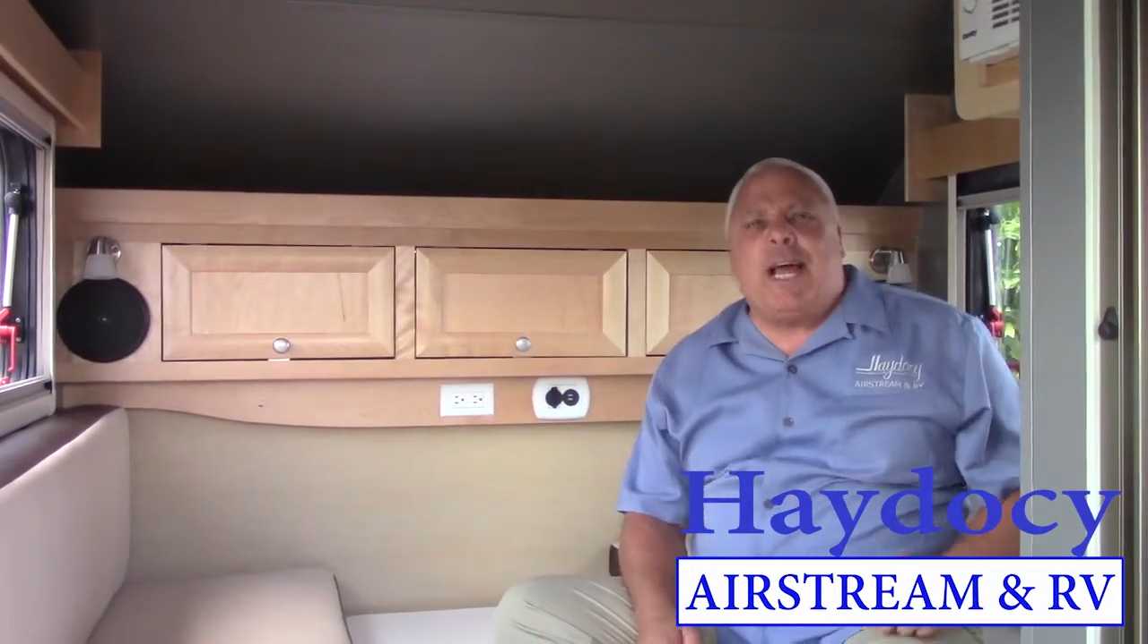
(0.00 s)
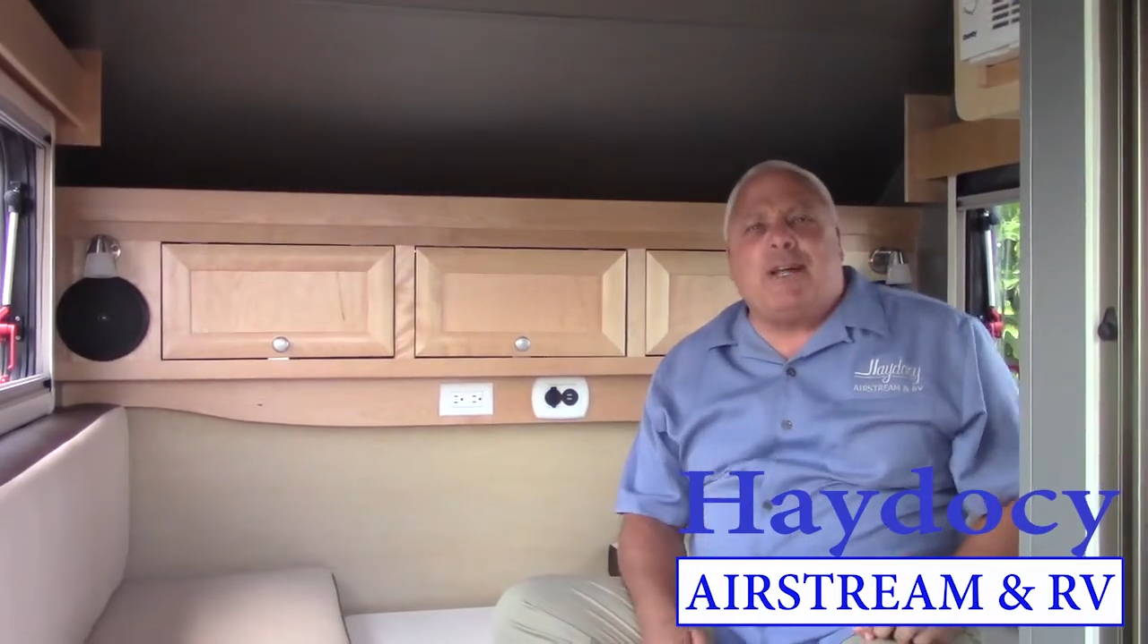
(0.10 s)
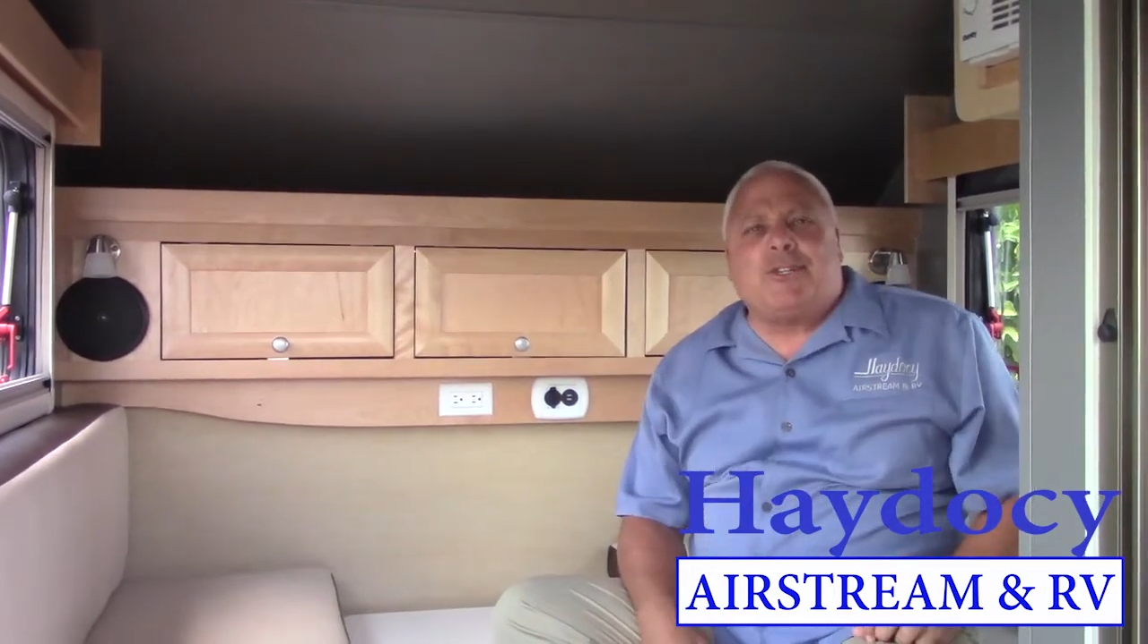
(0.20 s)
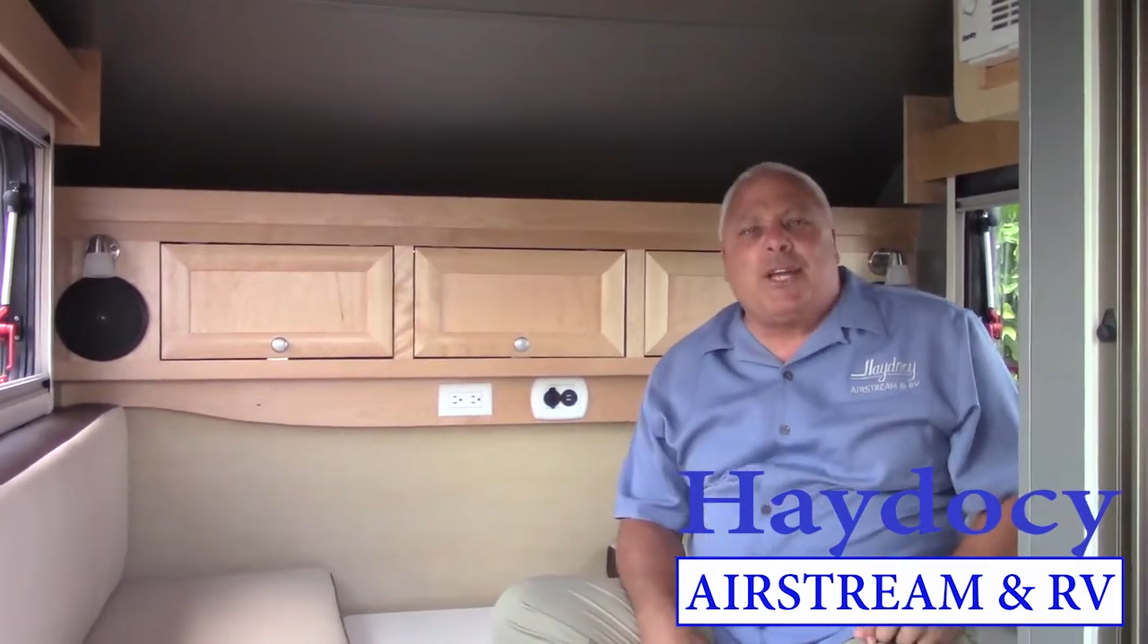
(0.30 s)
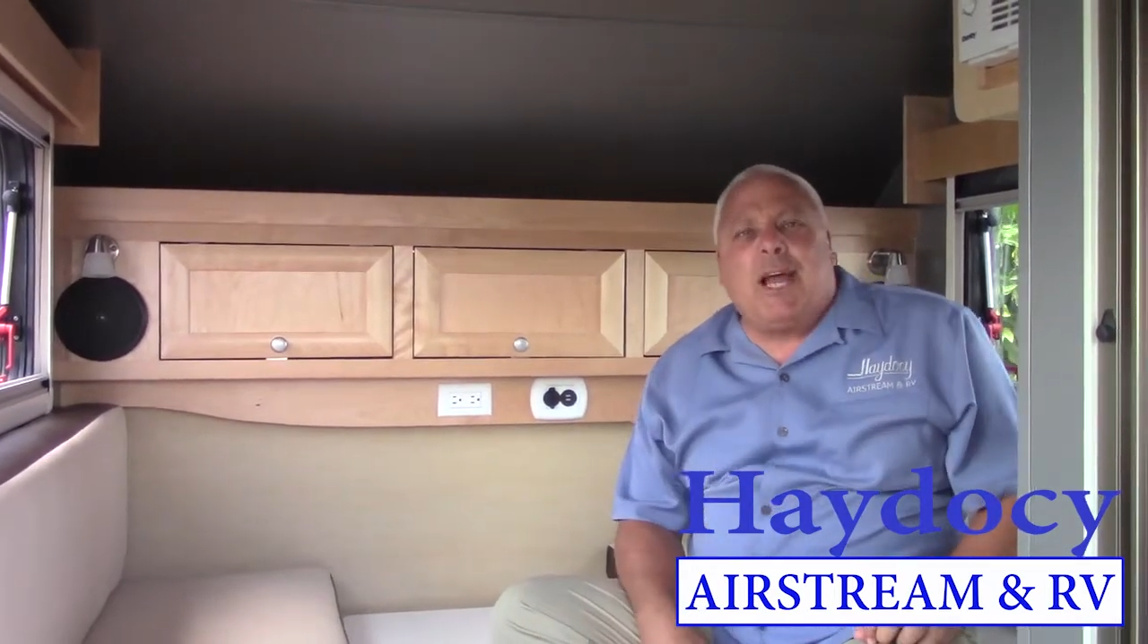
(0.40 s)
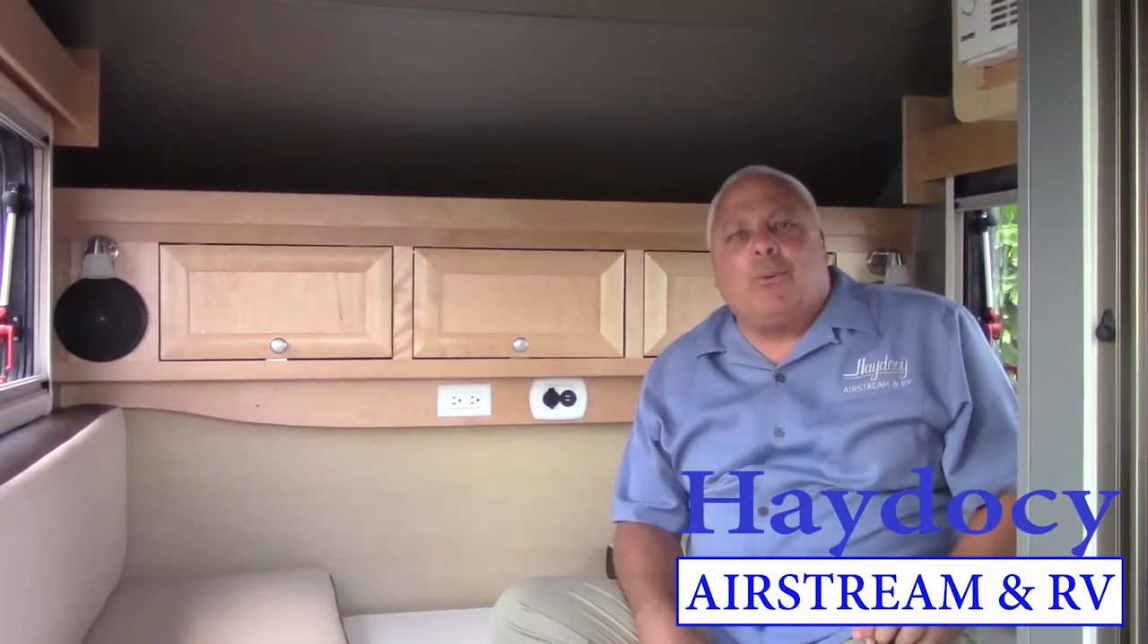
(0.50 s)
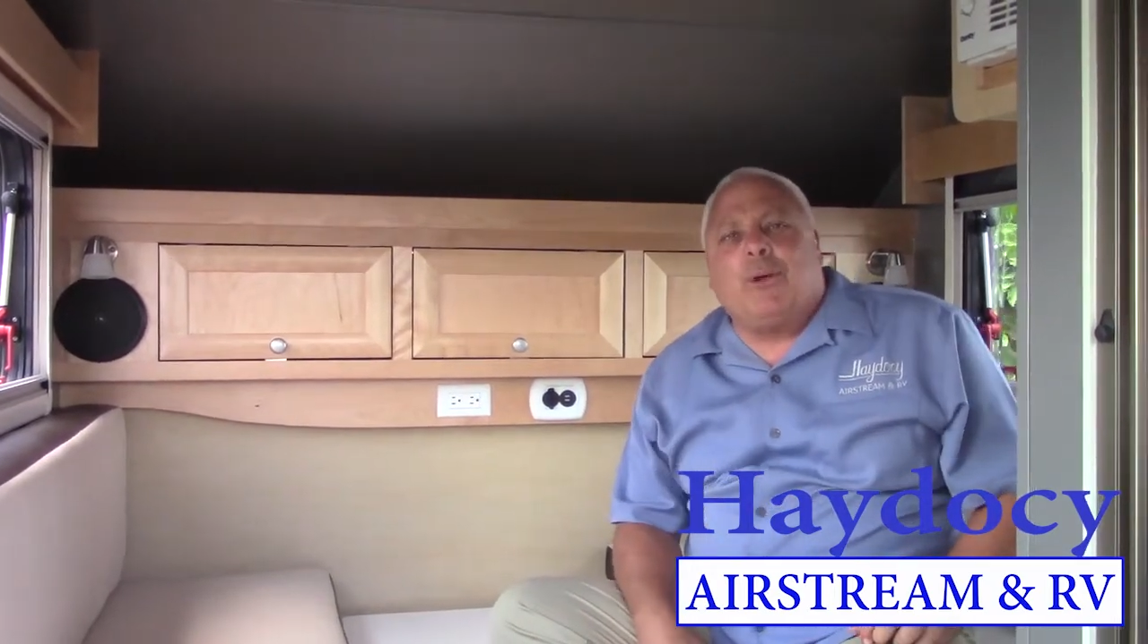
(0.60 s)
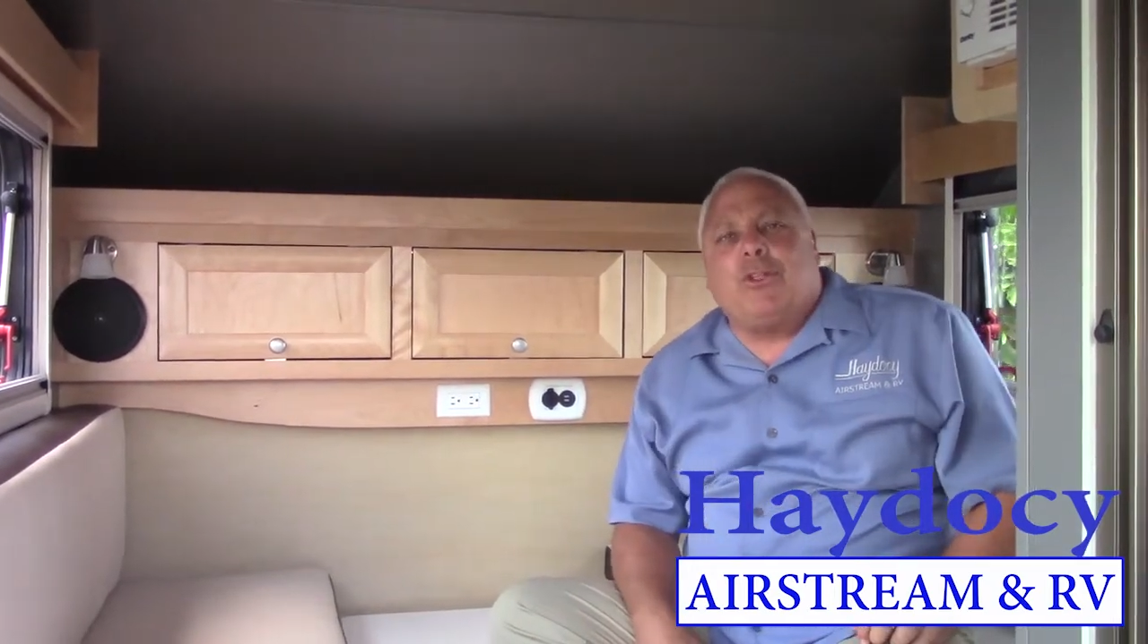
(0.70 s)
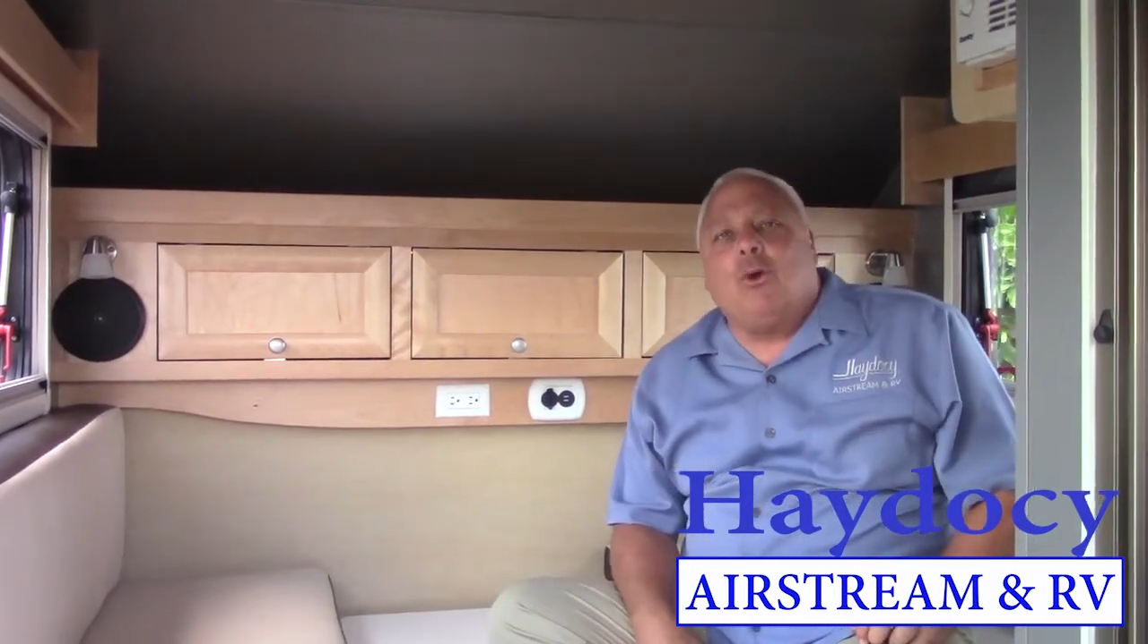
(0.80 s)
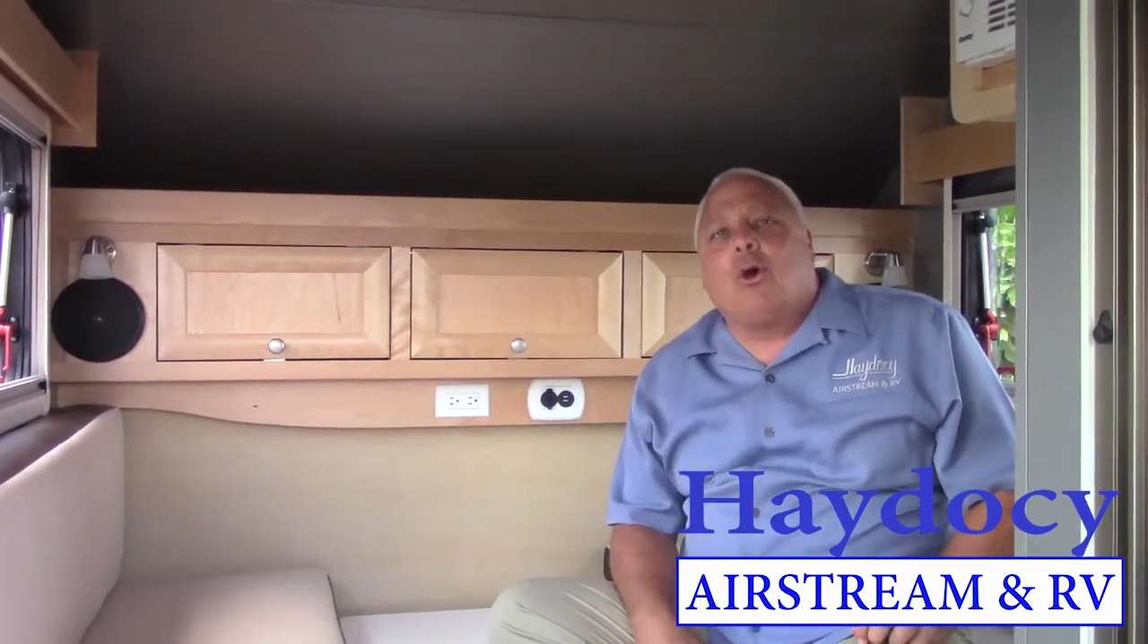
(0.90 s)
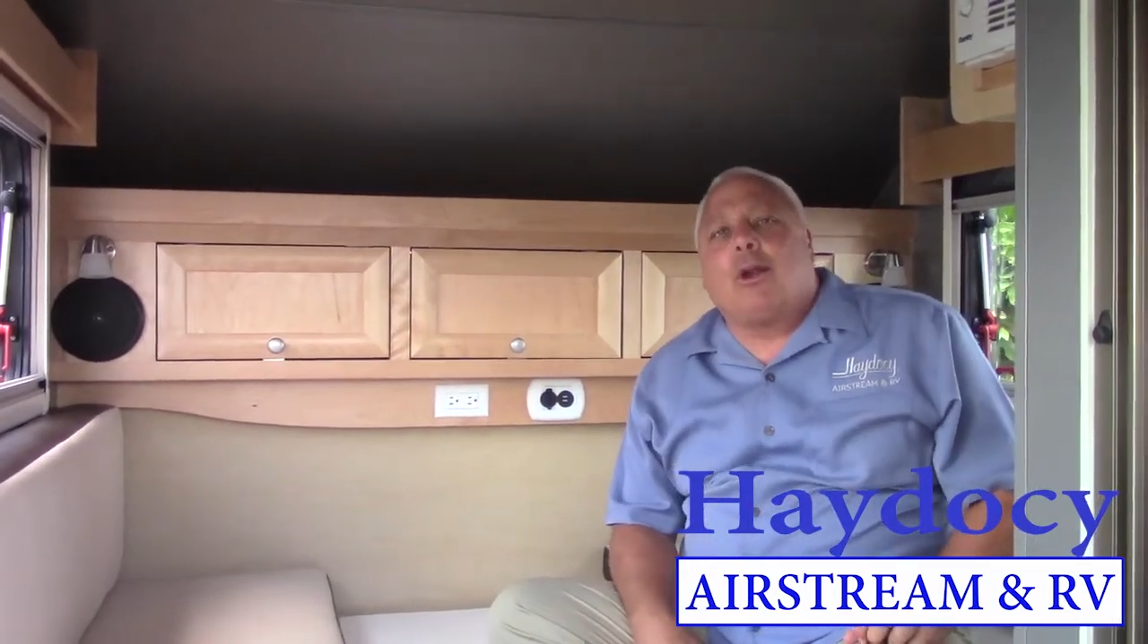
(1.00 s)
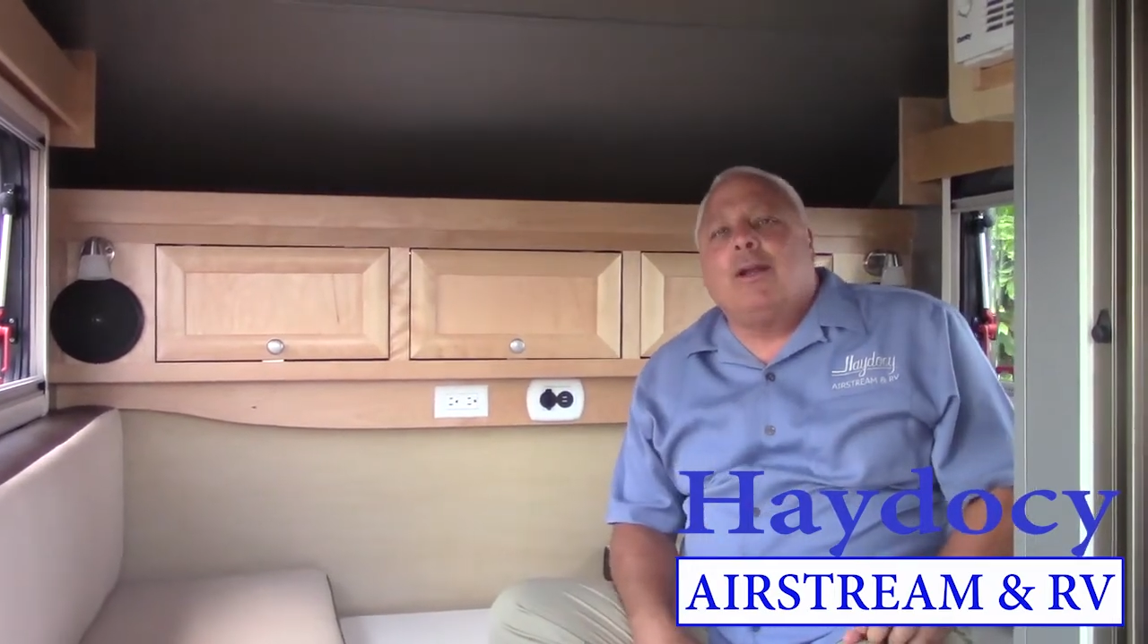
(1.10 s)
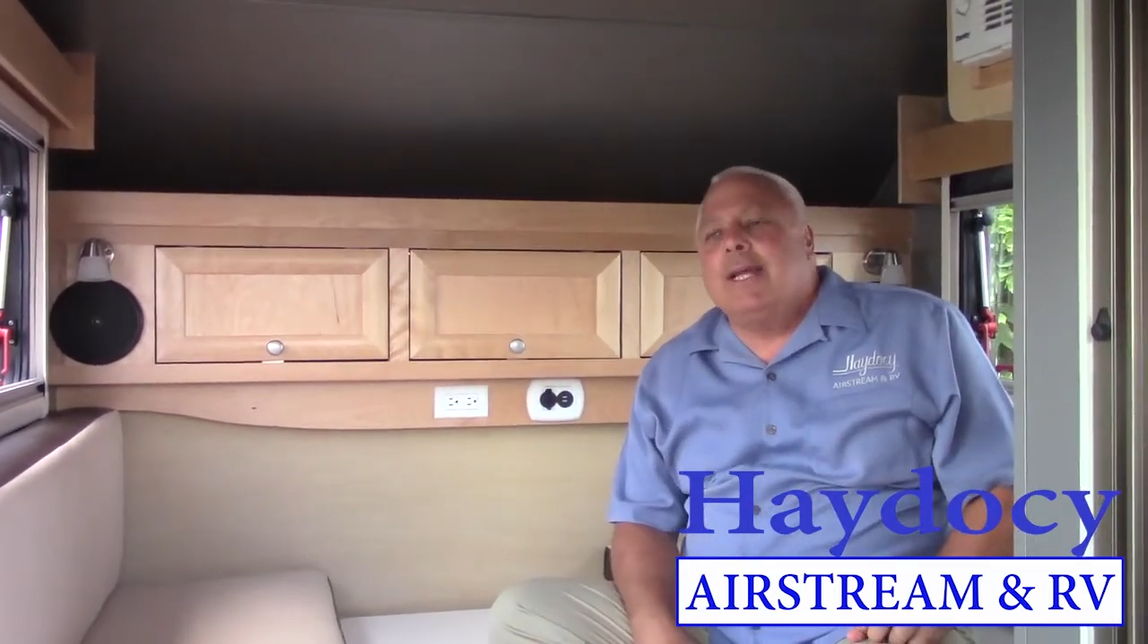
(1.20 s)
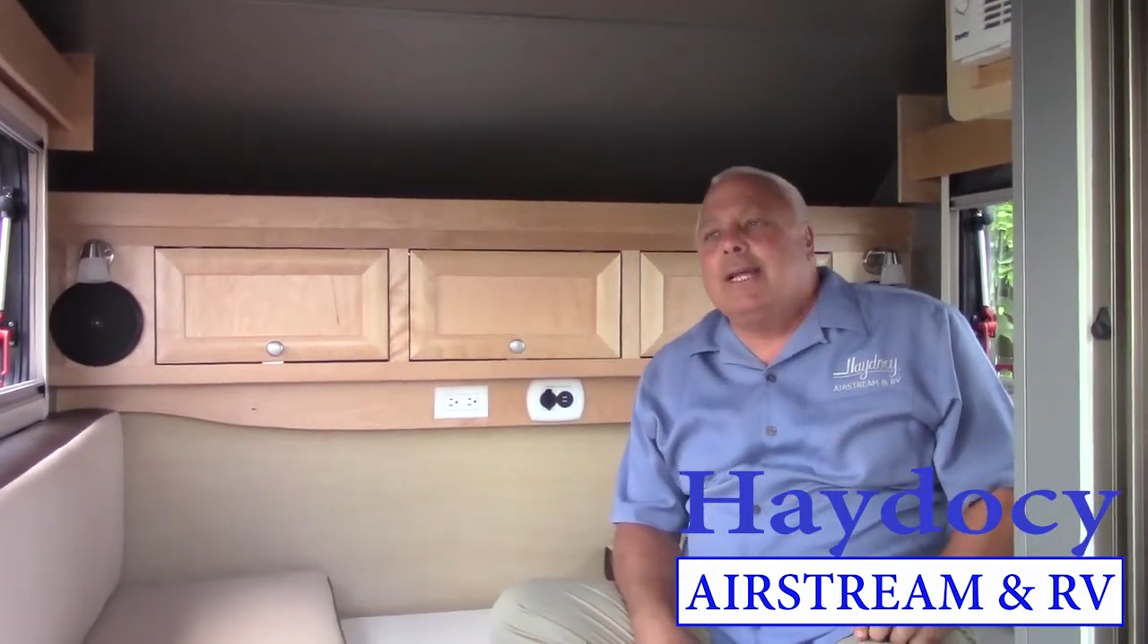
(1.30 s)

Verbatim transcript: outside with your